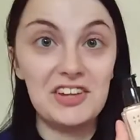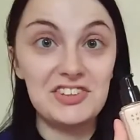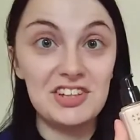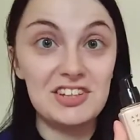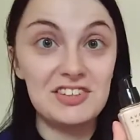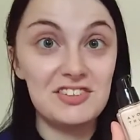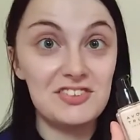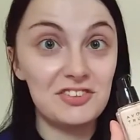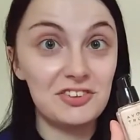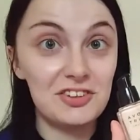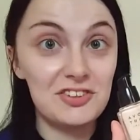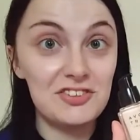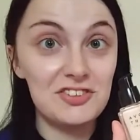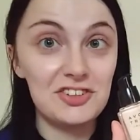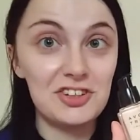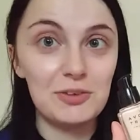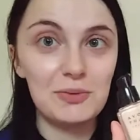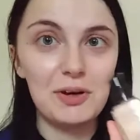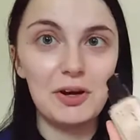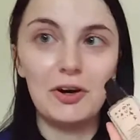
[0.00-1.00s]

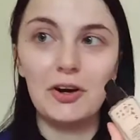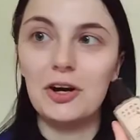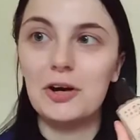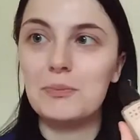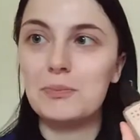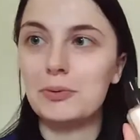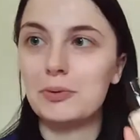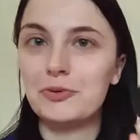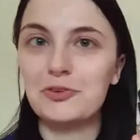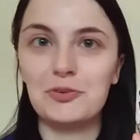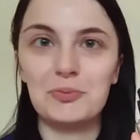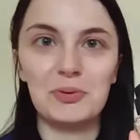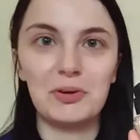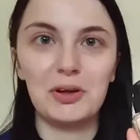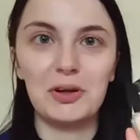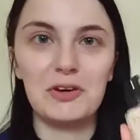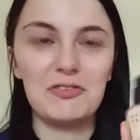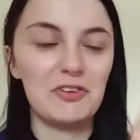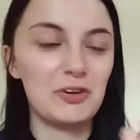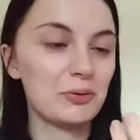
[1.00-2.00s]
discontinue it, I bought up a
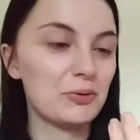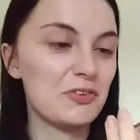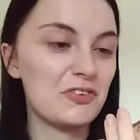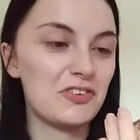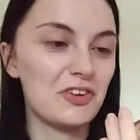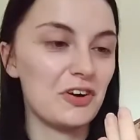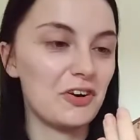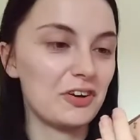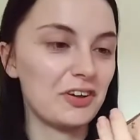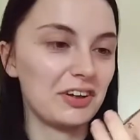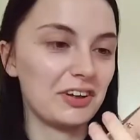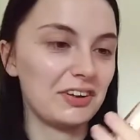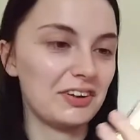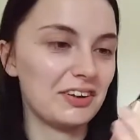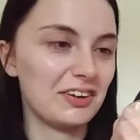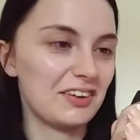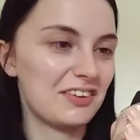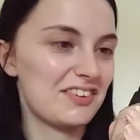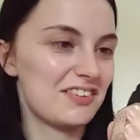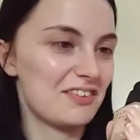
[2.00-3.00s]
lot of old stock,
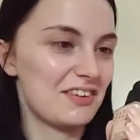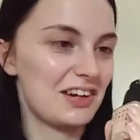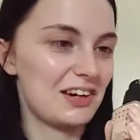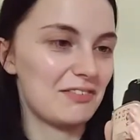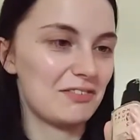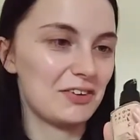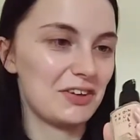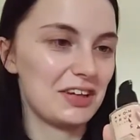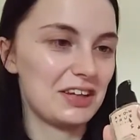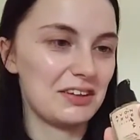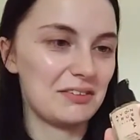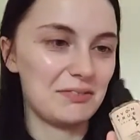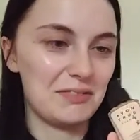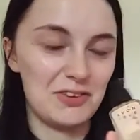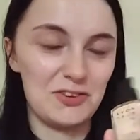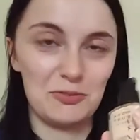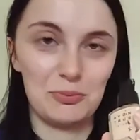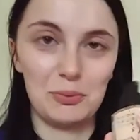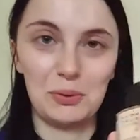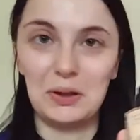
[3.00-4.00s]
and so I have like
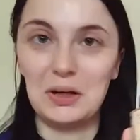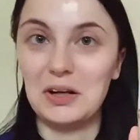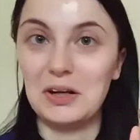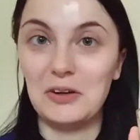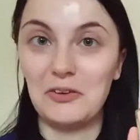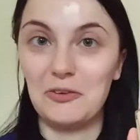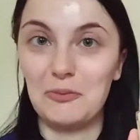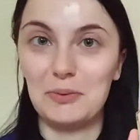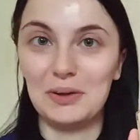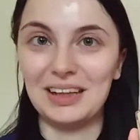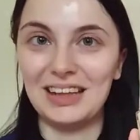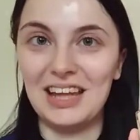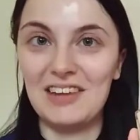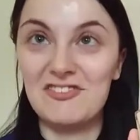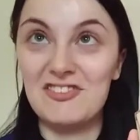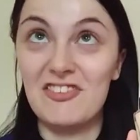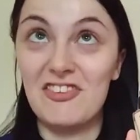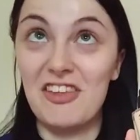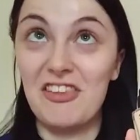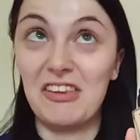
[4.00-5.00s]
this one and another one
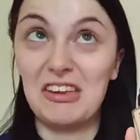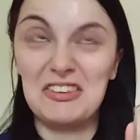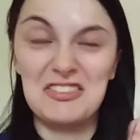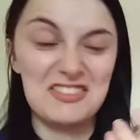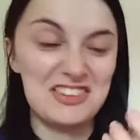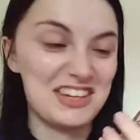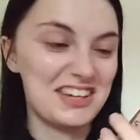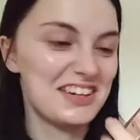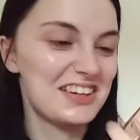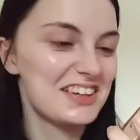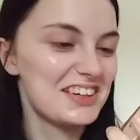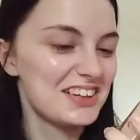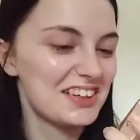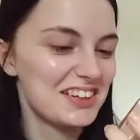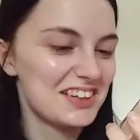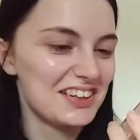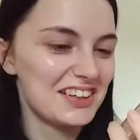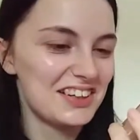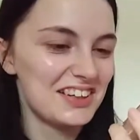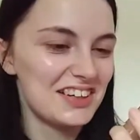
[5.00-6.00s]
left, and then that's it.
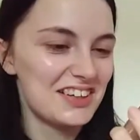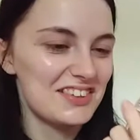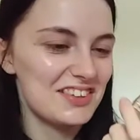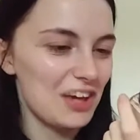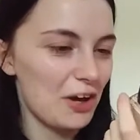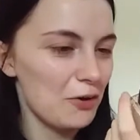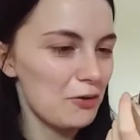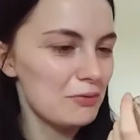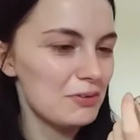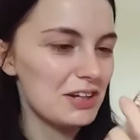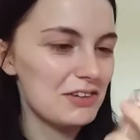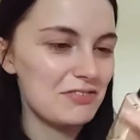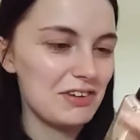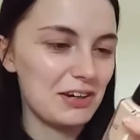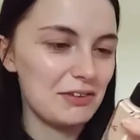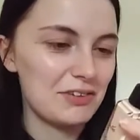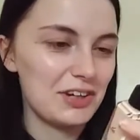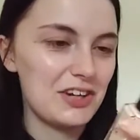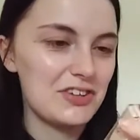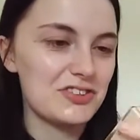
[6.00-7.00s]
It's the only
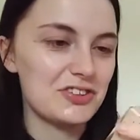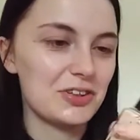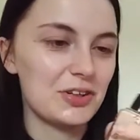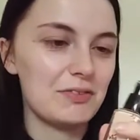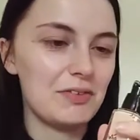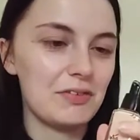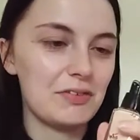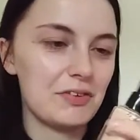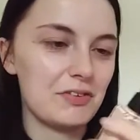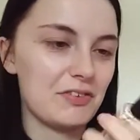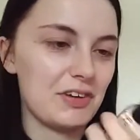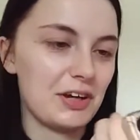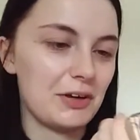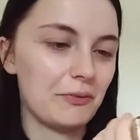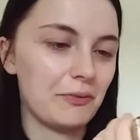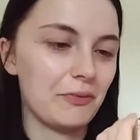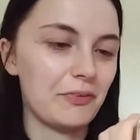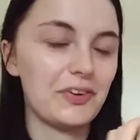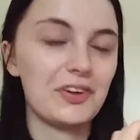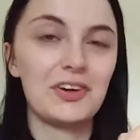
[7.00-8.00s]
foundation I've ever
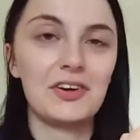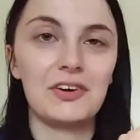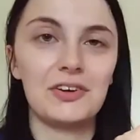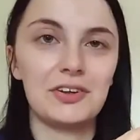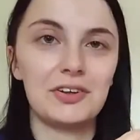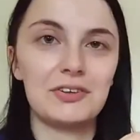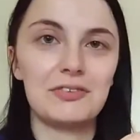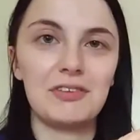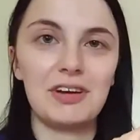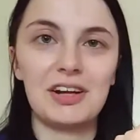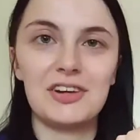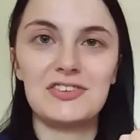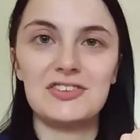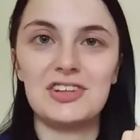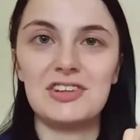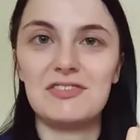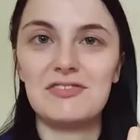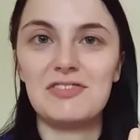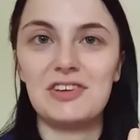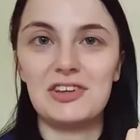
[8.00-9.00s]
found that kind of actually
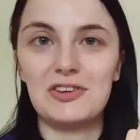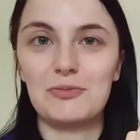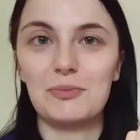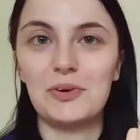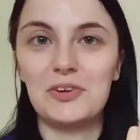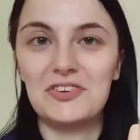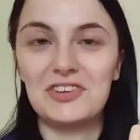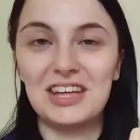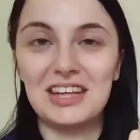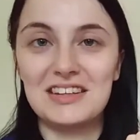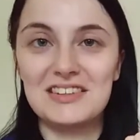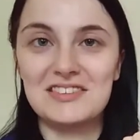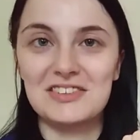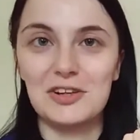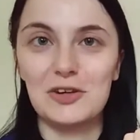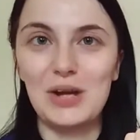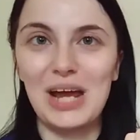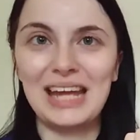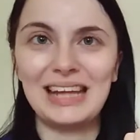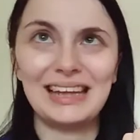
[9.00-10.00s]
fits my skin
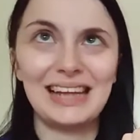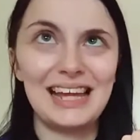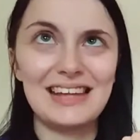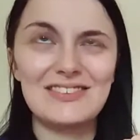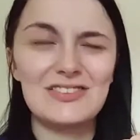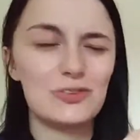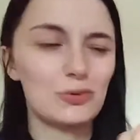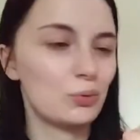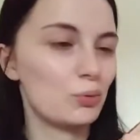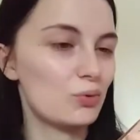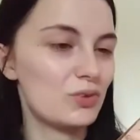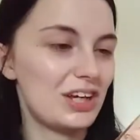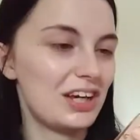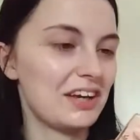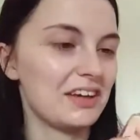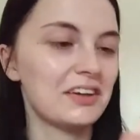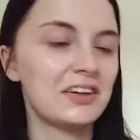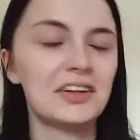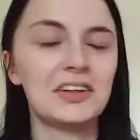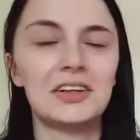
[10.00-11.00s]
tone and lasts all
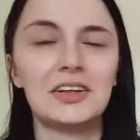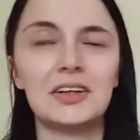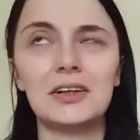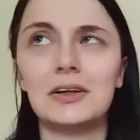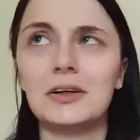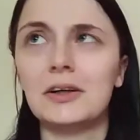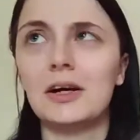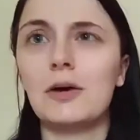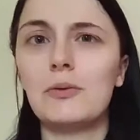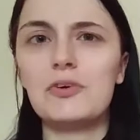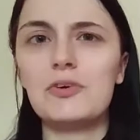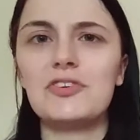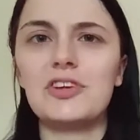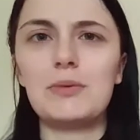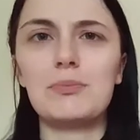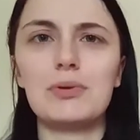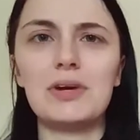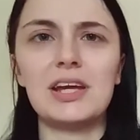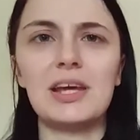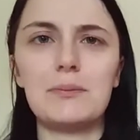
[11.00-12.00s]
day. I wish they'd
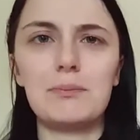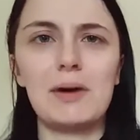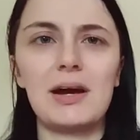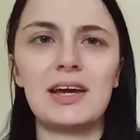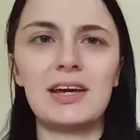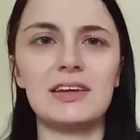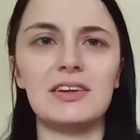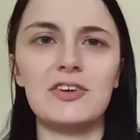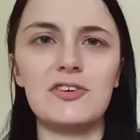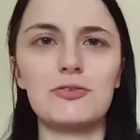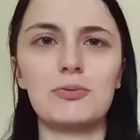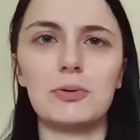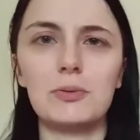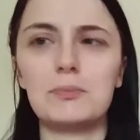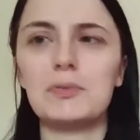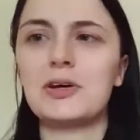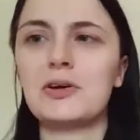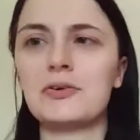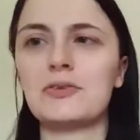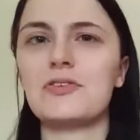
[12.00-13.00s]
bring it back in this one,
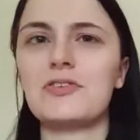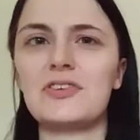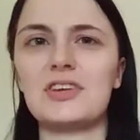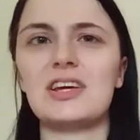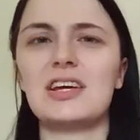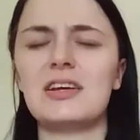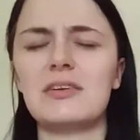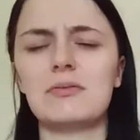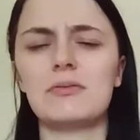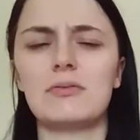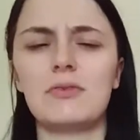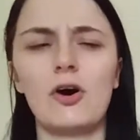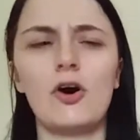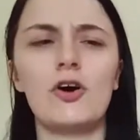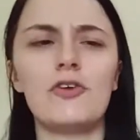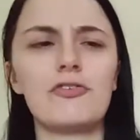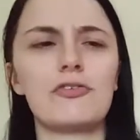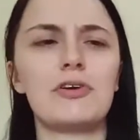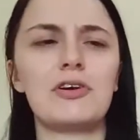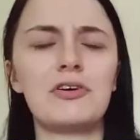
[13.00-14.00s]
because the
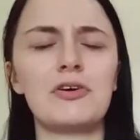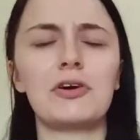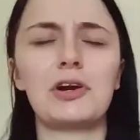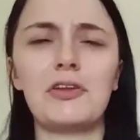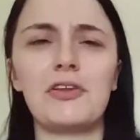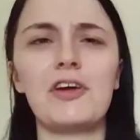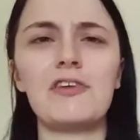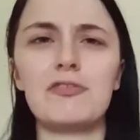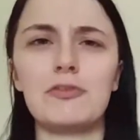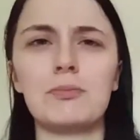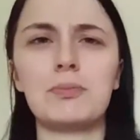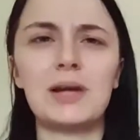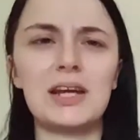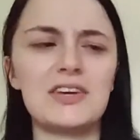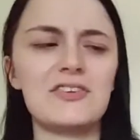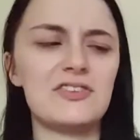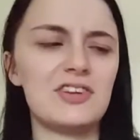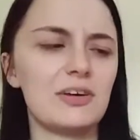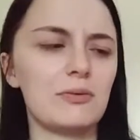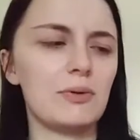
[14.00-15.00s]
ivory colour they've
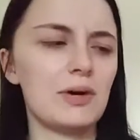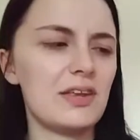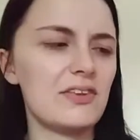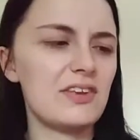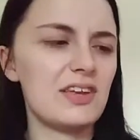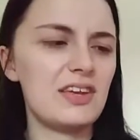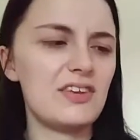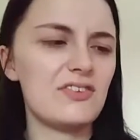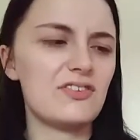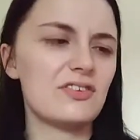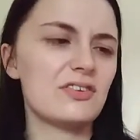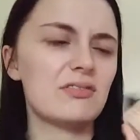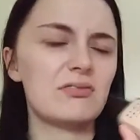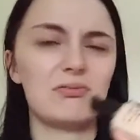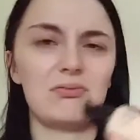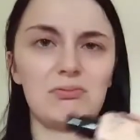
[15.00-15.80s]
replaced it with isn't